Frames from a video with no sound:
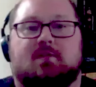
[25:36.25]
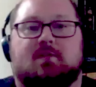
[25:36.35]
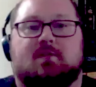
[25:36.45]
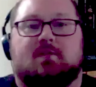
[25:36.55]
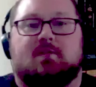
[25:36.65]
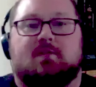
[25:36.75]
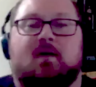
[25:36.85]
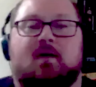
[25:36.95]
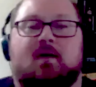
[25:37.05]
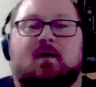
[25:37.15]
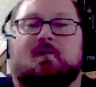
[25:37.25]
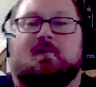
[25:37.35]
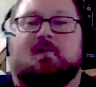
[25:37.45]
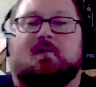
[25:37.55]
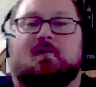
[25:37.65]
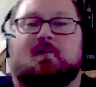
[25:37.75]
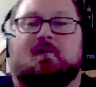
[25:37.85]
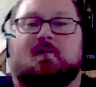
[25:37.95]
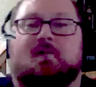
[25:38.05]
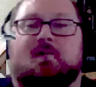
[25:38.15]
You know, you're doing like
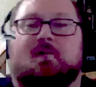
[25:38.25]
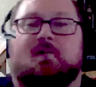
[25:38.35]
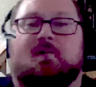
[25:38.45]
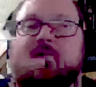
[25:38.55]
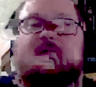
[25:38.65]
8 seconds of